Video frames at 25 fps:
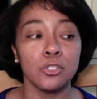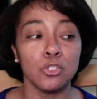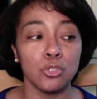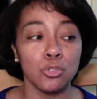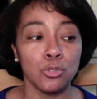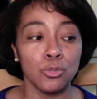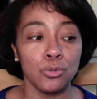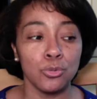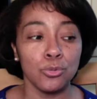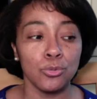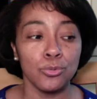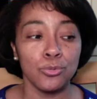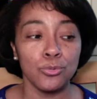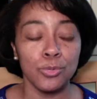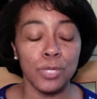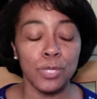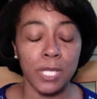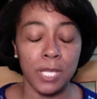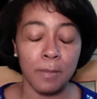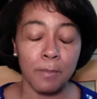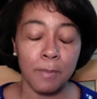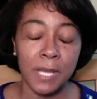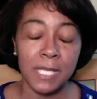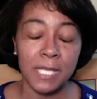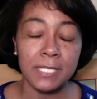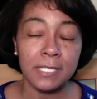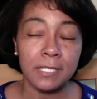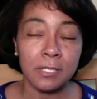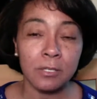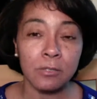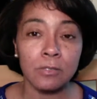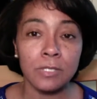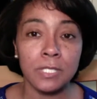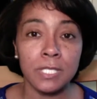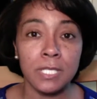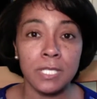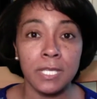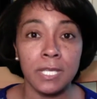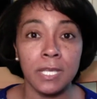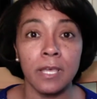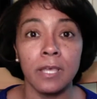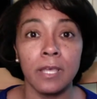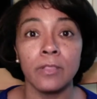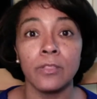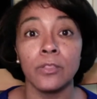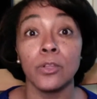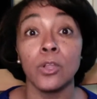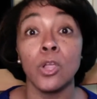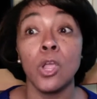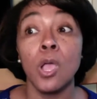to get myself
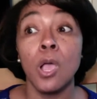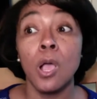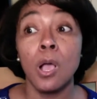together,